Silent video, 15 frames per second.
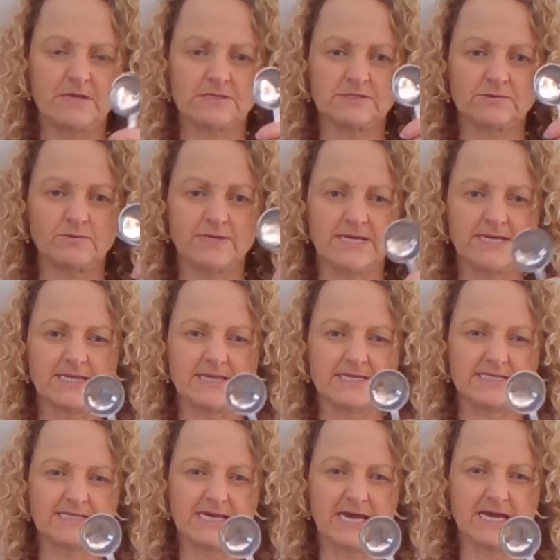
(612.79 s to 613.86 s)
So we need the
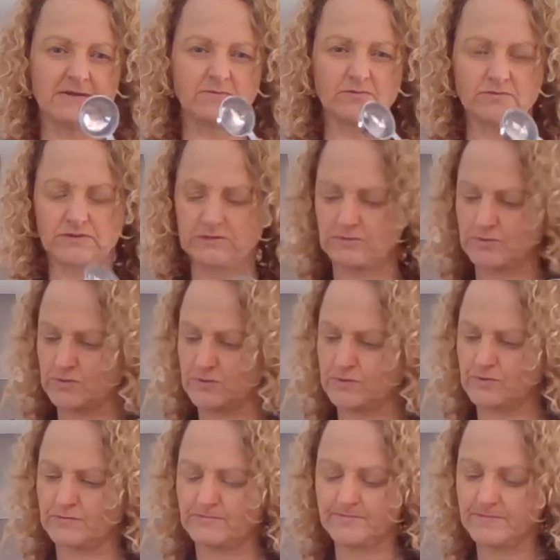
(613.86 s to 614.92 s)
tablespoon,
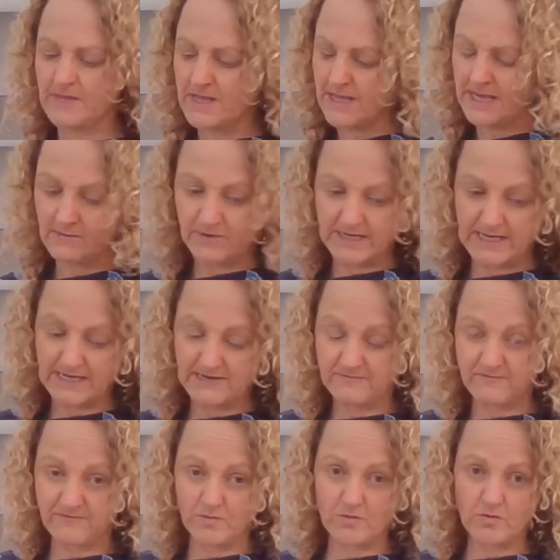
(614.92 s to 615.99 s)
and we need
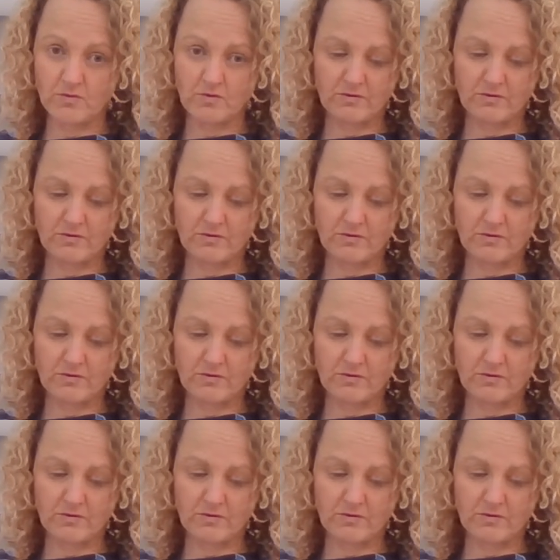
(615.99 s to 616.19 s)
4.